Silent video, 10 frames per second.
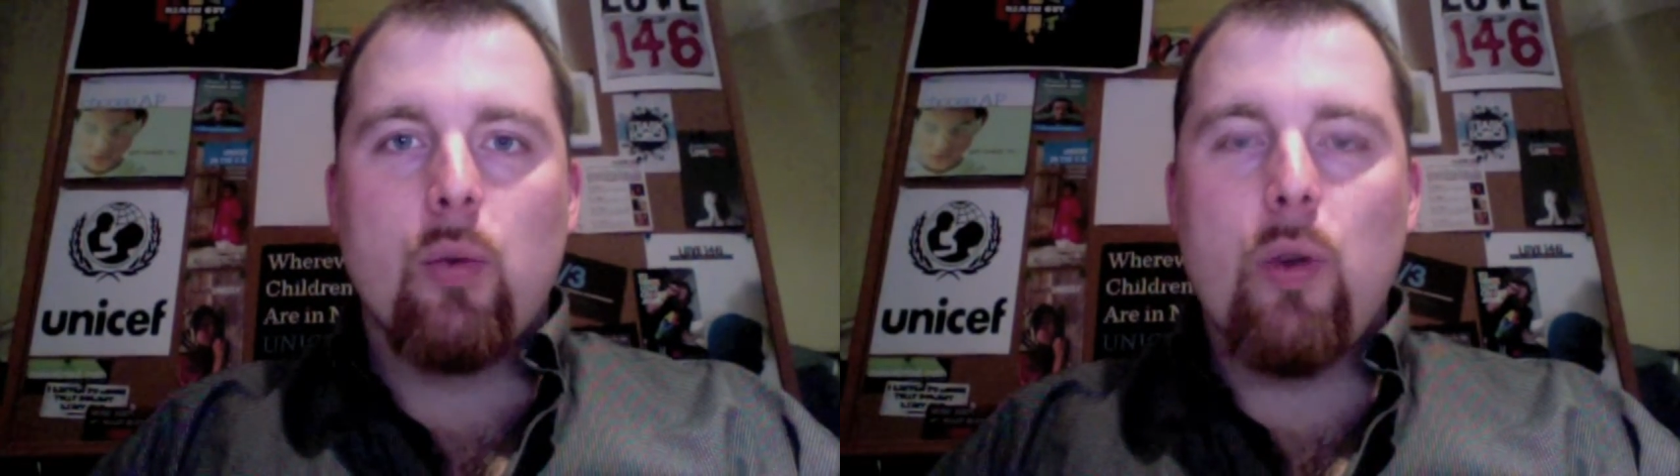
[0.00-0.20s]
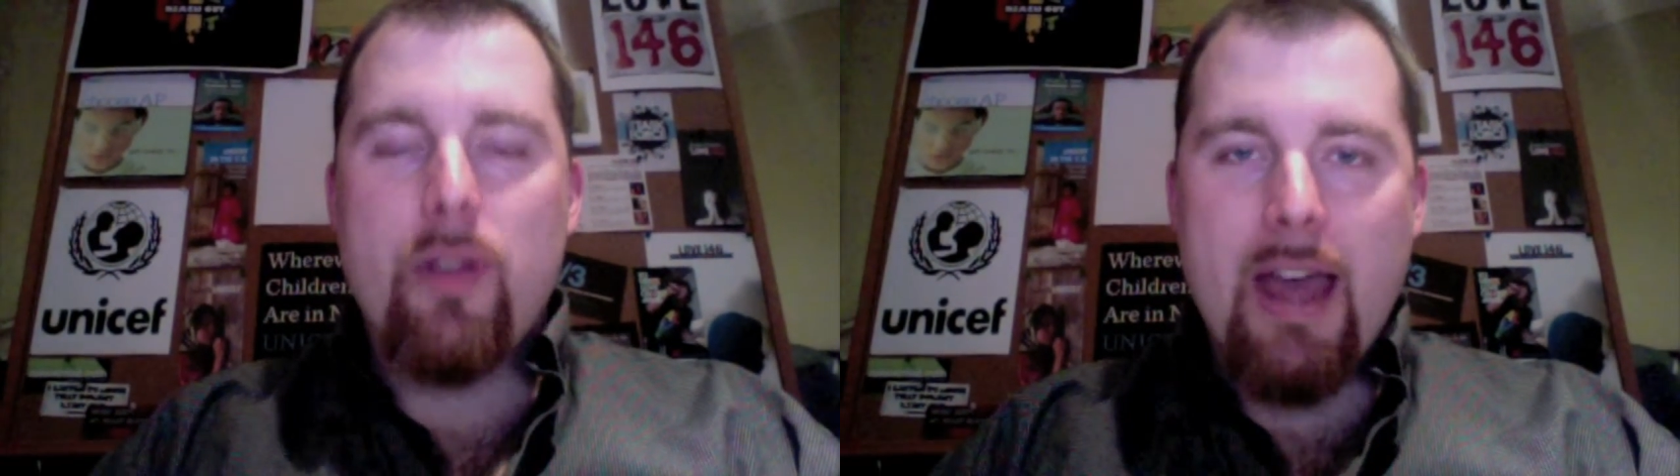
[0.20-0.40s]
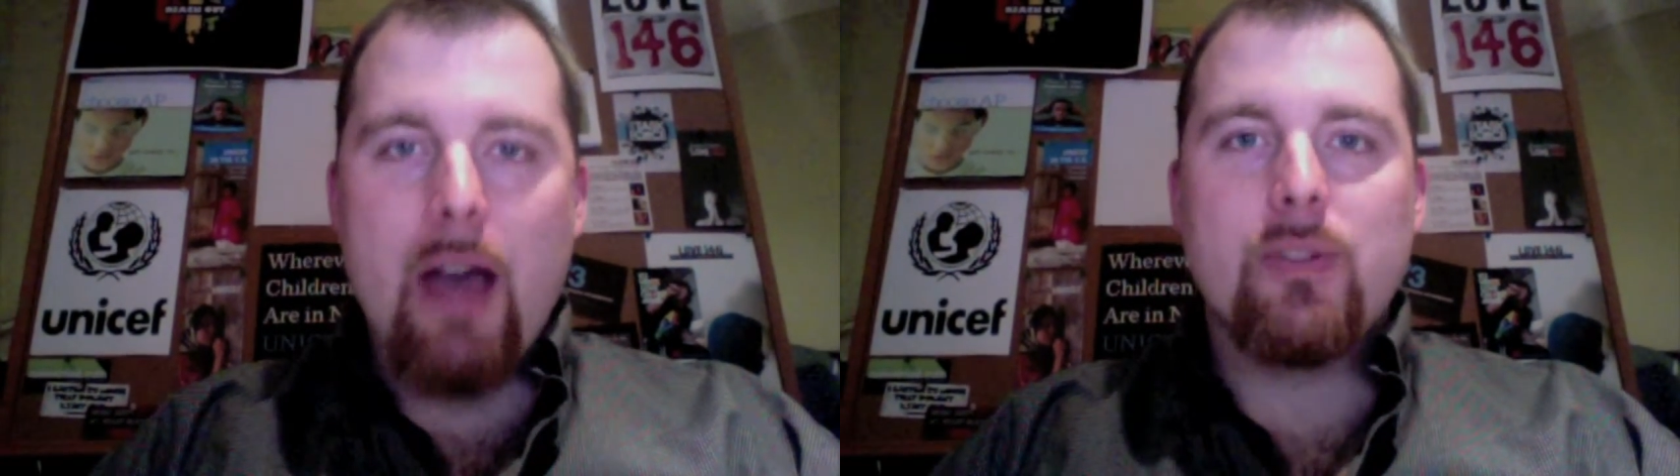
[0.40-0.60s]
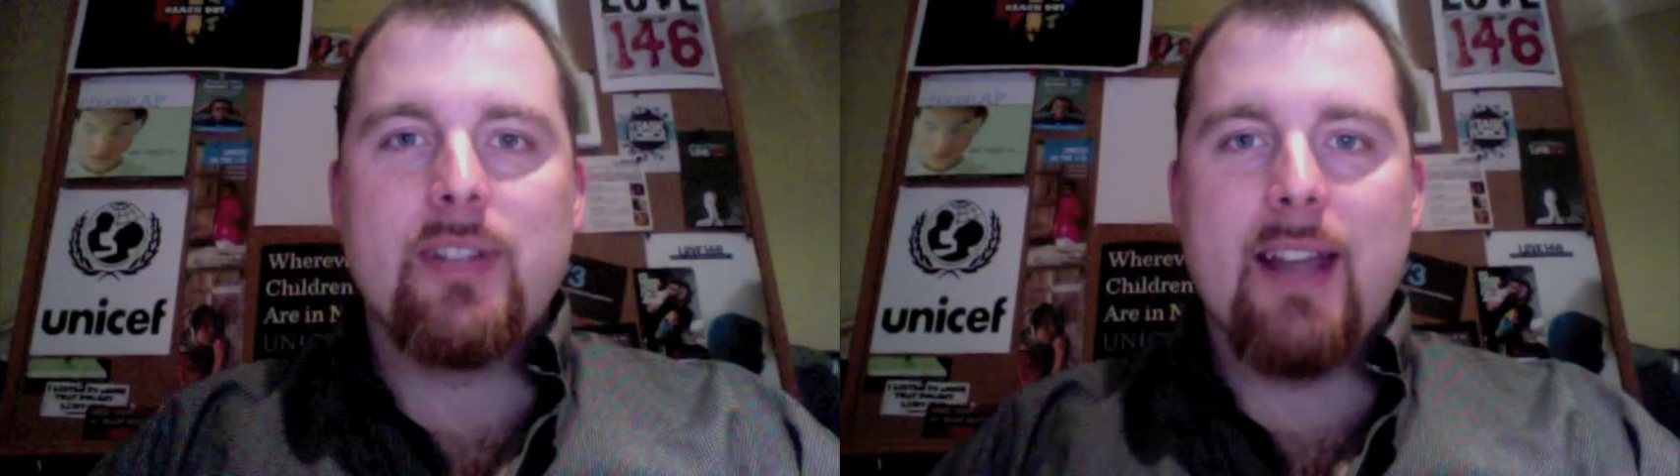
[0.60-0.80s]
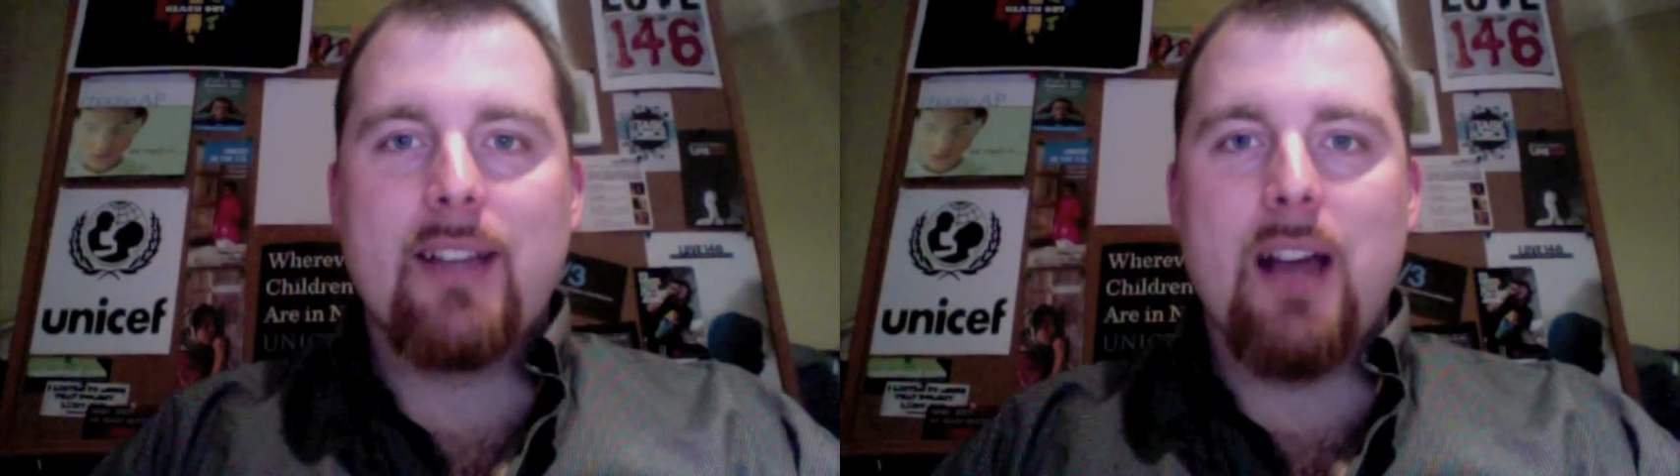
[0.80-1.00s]
without
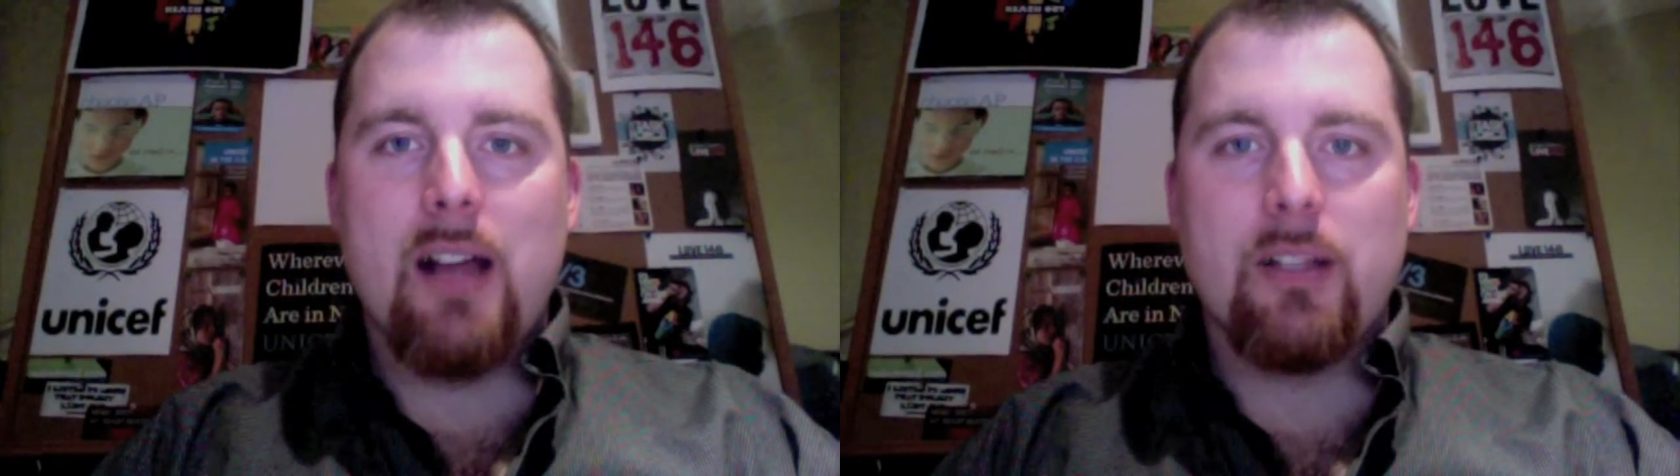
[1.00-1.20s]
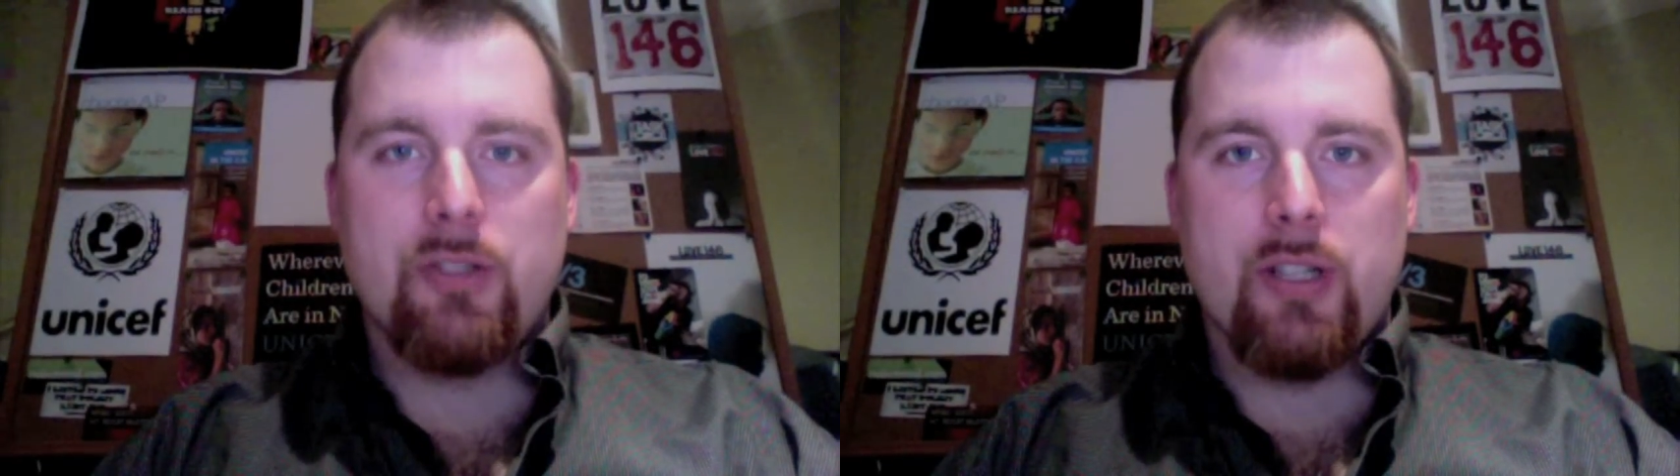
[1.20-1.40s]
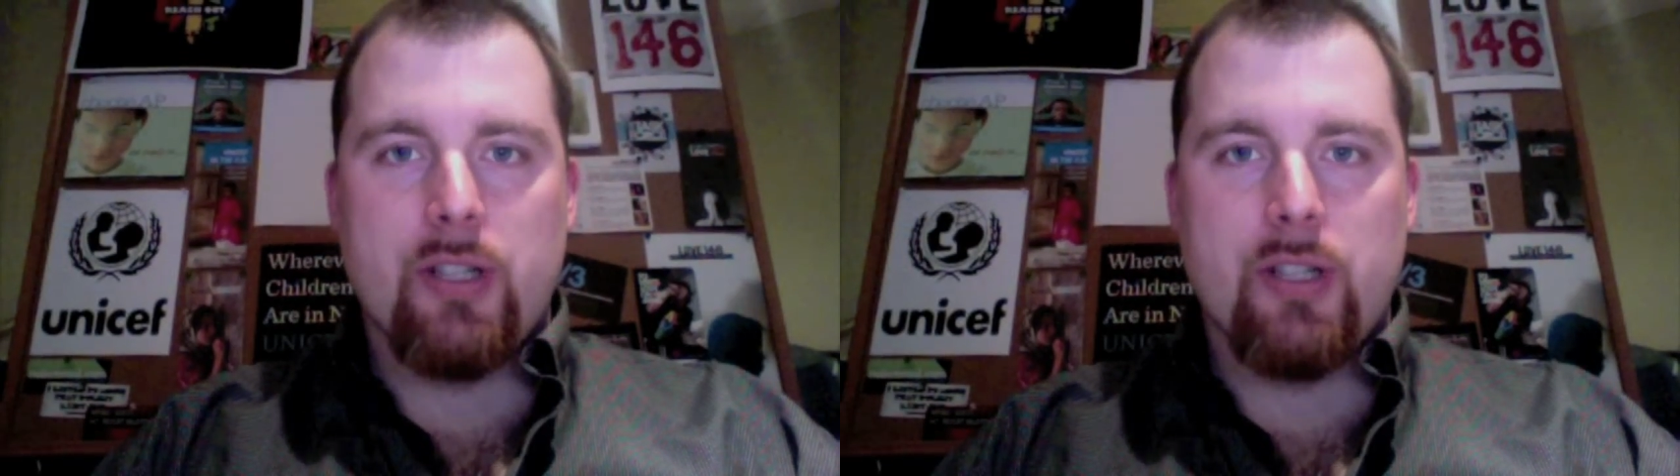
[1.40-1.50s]
technology.